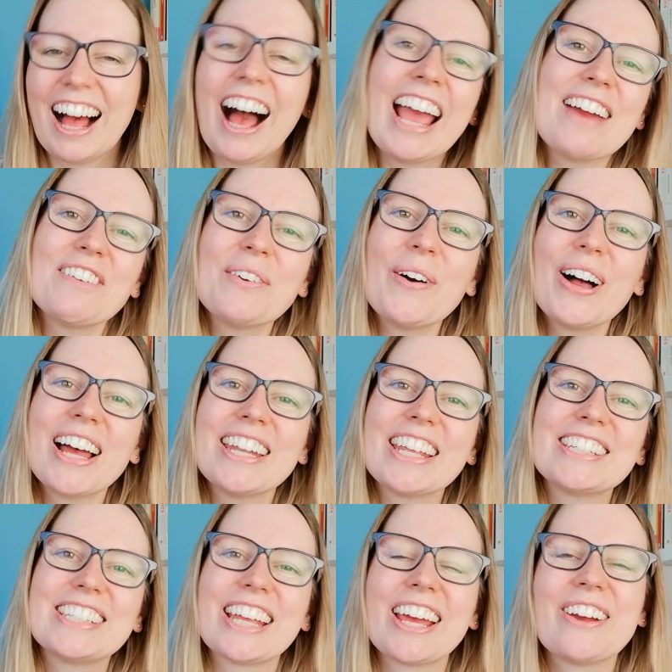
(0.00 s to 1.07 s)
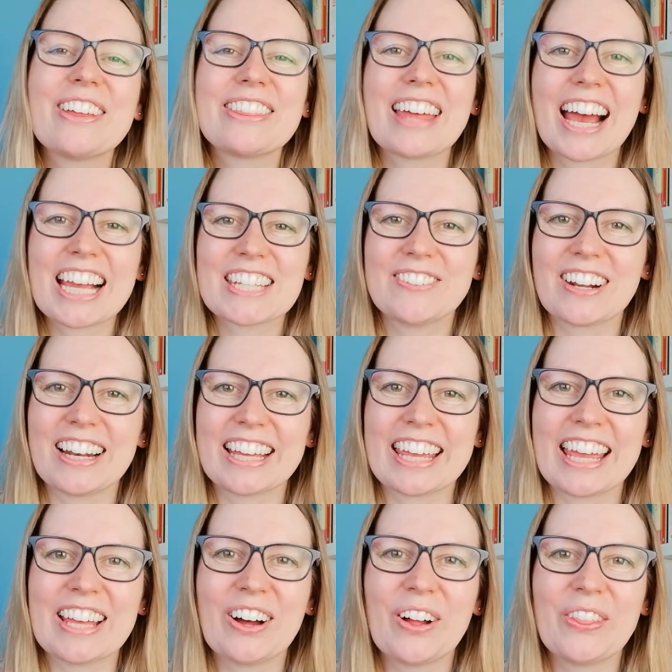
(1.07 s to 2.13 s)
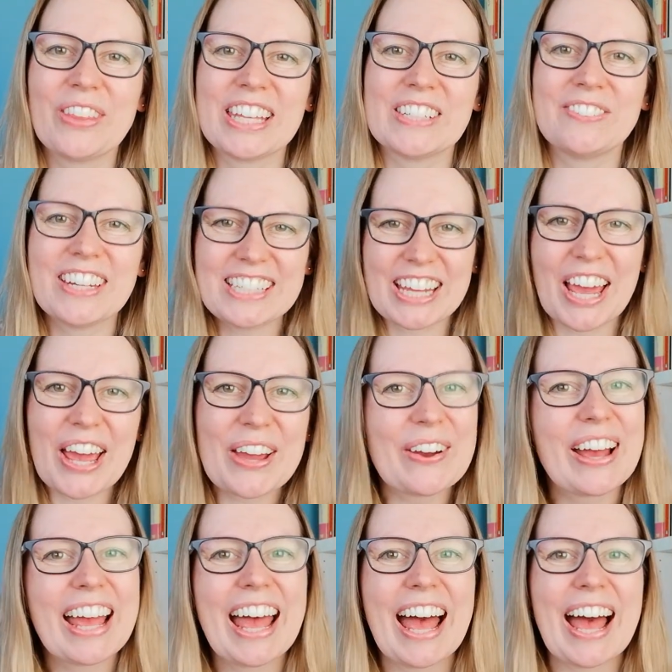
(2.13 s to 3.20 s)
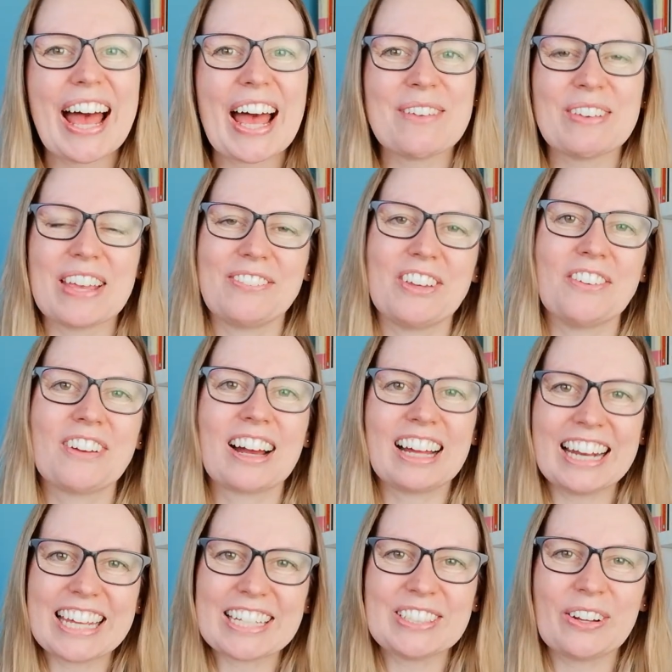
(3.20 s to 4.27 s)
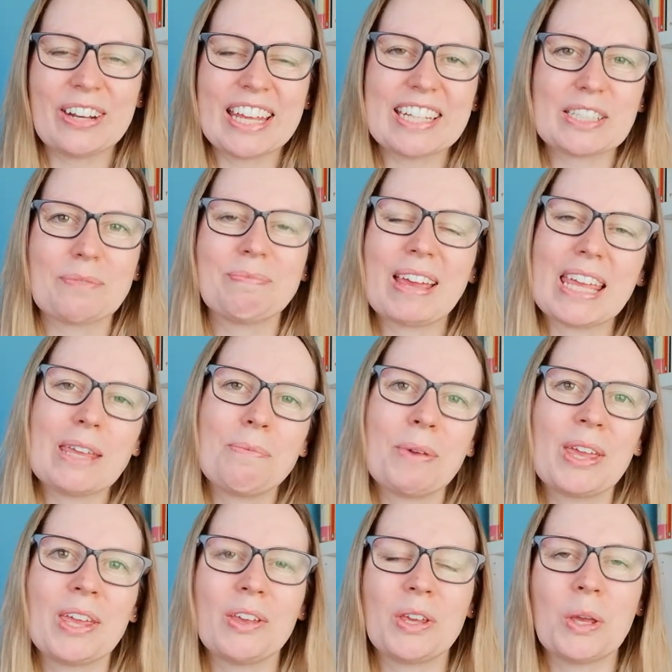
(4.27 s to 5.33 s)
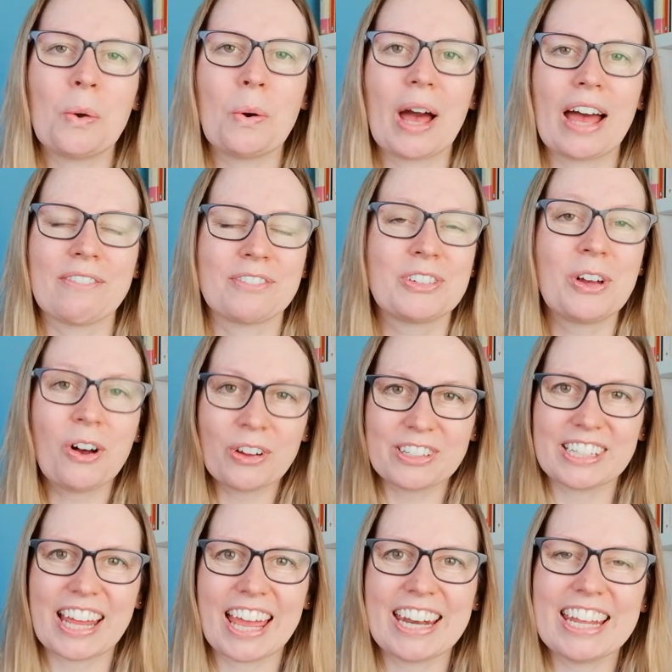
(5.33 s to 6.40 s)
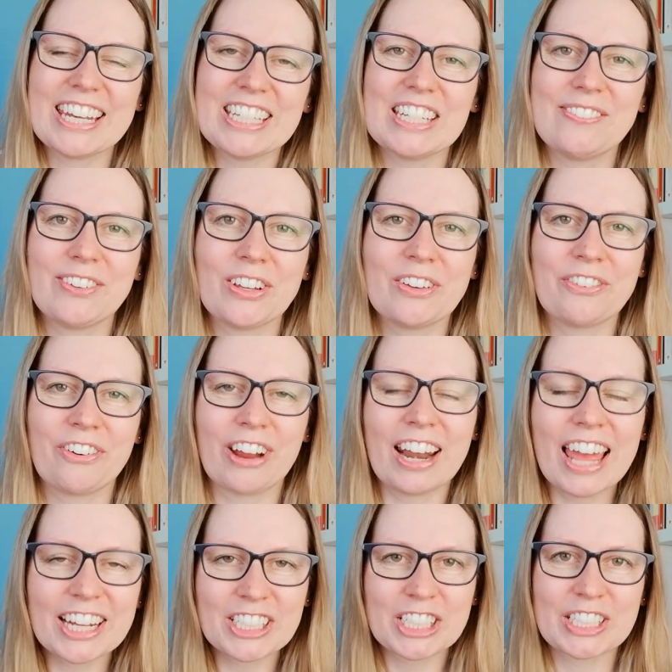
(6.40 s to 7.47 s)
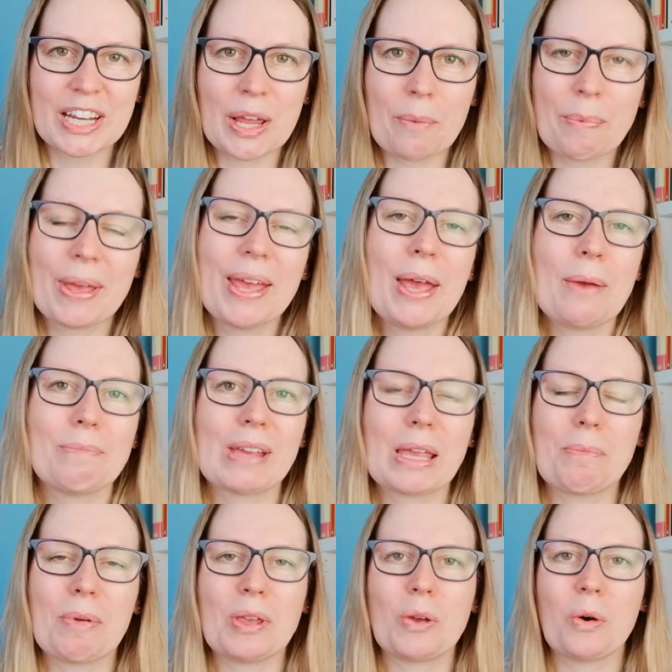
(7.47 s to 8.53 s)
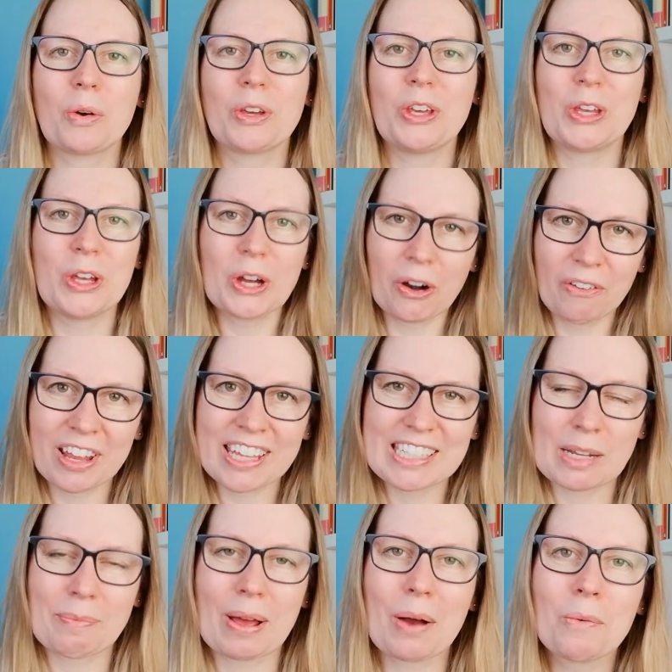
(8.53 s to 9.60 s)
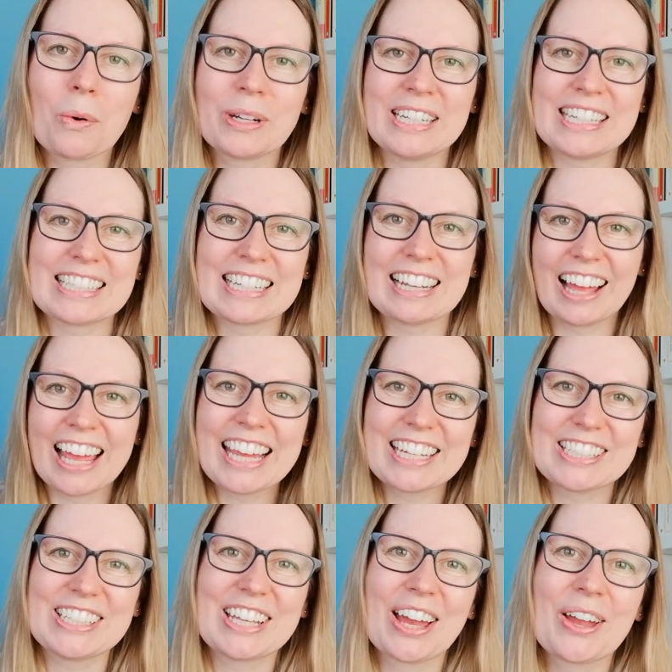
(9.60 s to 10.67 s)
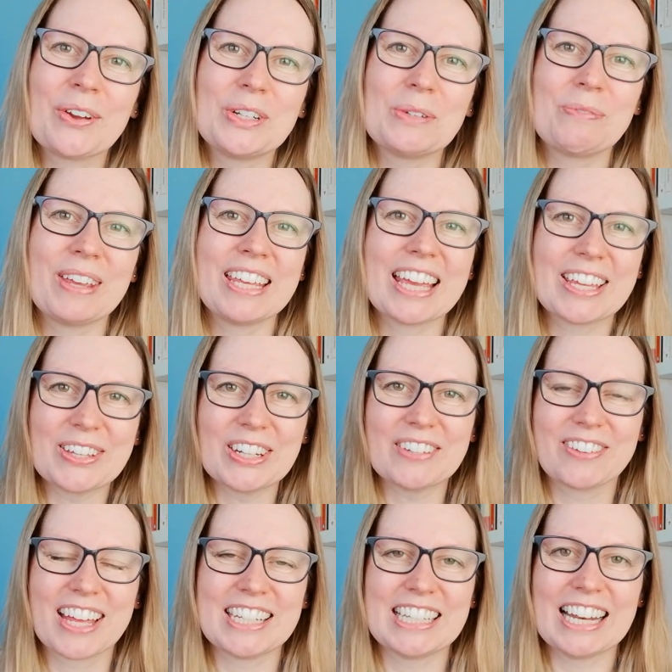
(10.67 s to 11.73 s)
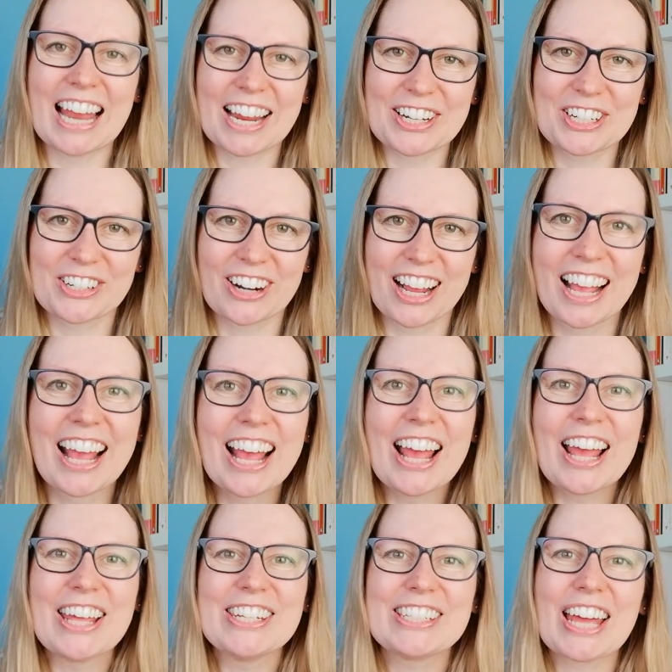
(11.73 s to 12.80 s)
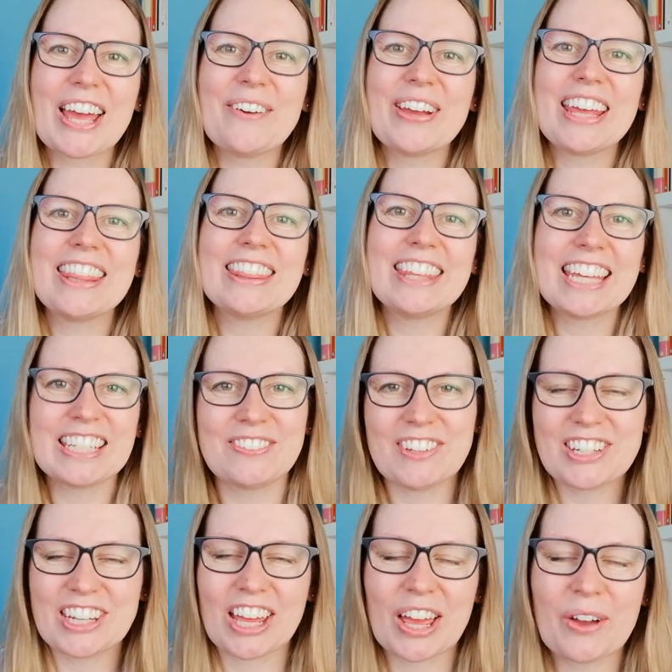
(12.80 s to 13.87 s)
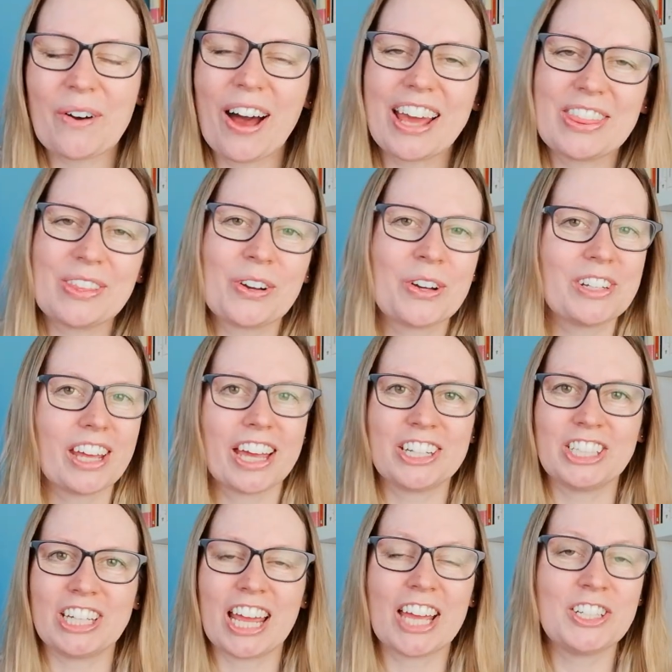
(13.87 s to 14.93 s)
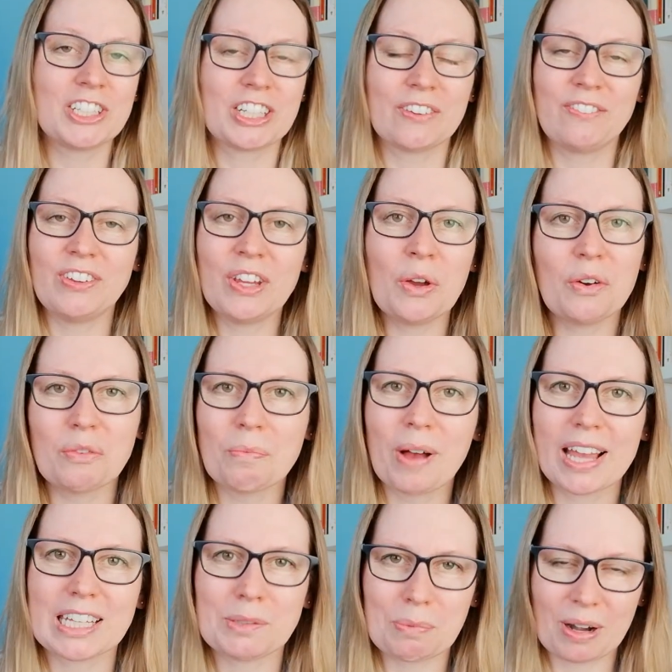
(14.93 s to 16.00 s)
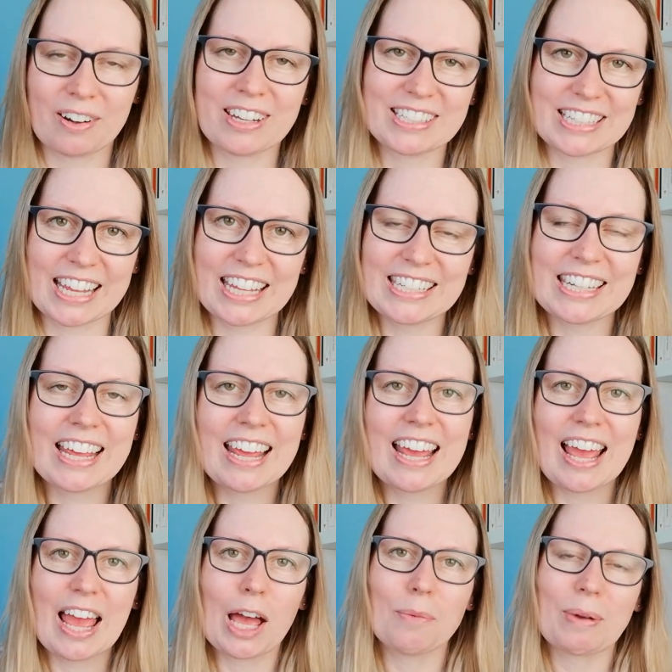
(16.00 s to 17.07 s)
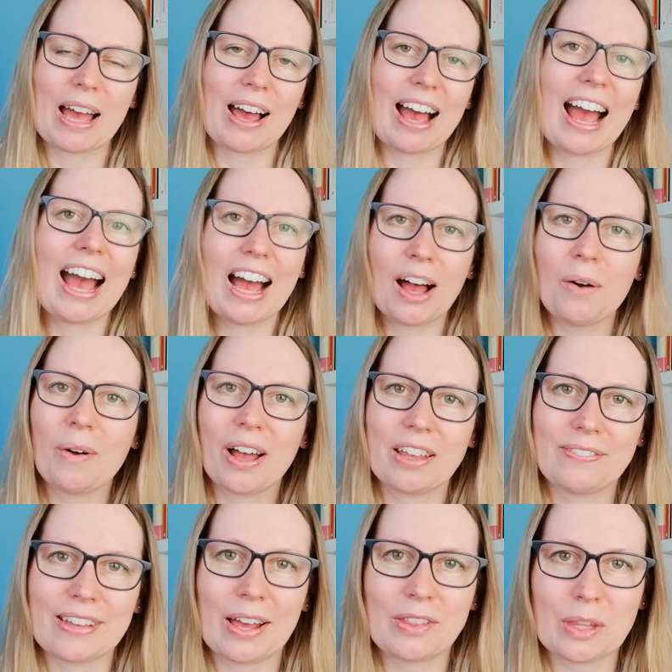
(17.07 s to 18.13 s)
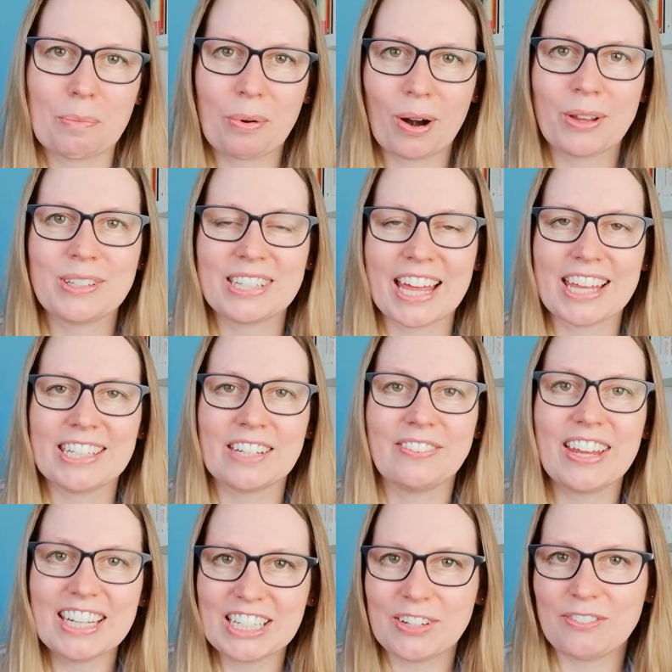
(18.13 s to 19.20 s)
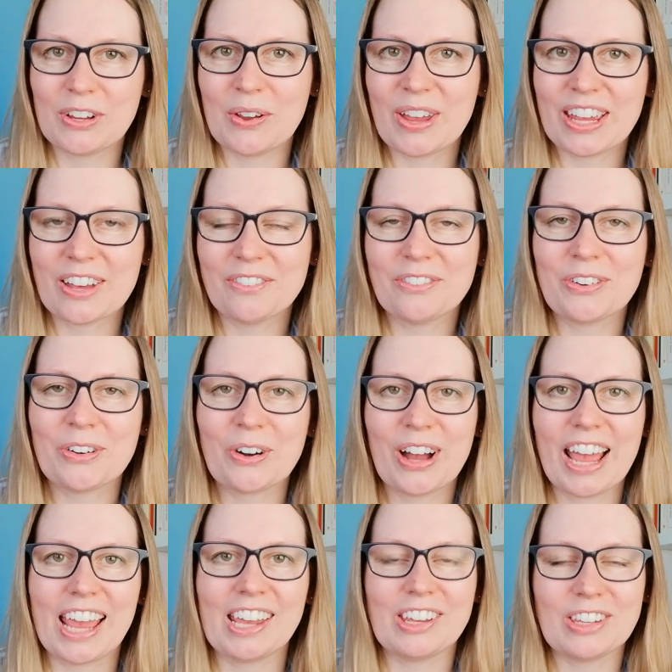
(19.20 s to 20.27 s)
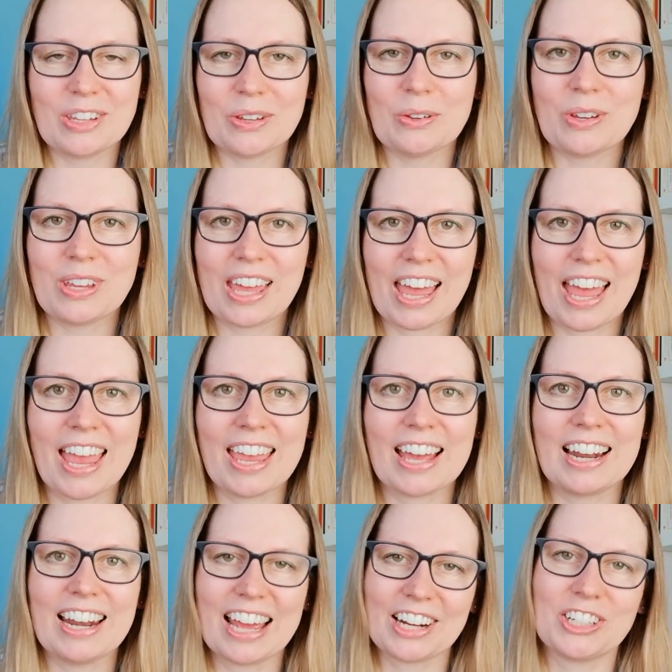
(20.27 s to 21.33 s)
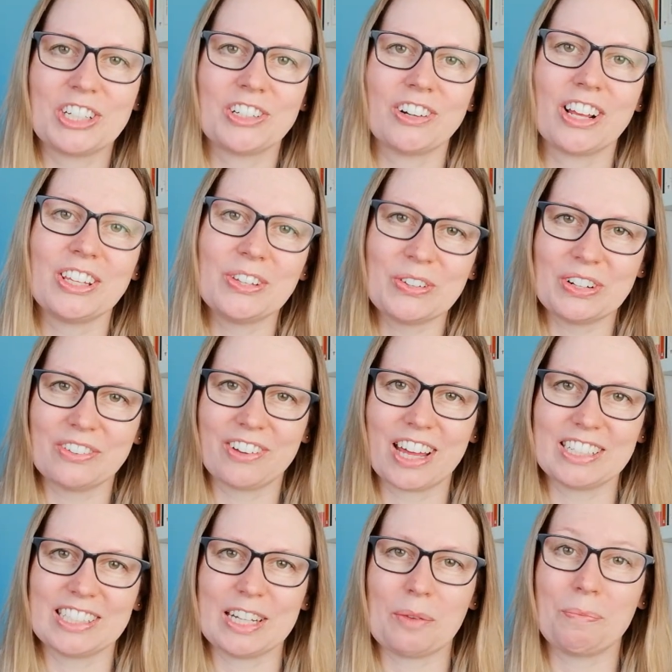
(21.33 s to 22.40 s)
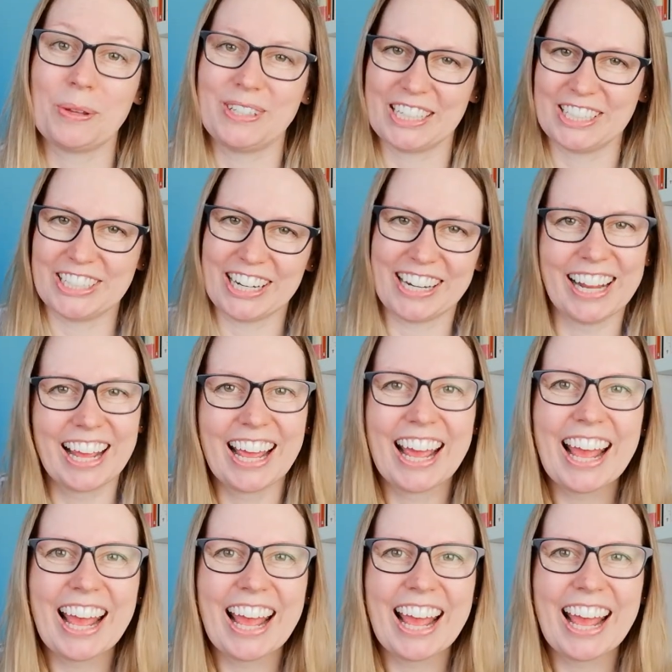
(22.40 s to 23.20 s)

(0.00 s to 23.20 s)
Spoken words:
Hi everyone, so thanks for clicking on this video. If you've clicked on it, maybe you have got an interview for a lectureship, maybe you're curious about what it's like to go to be a university lecturer. So in this video, I thought I'd share just a few of my experiences about how I found the process of interviewing for a UK lecturer university position.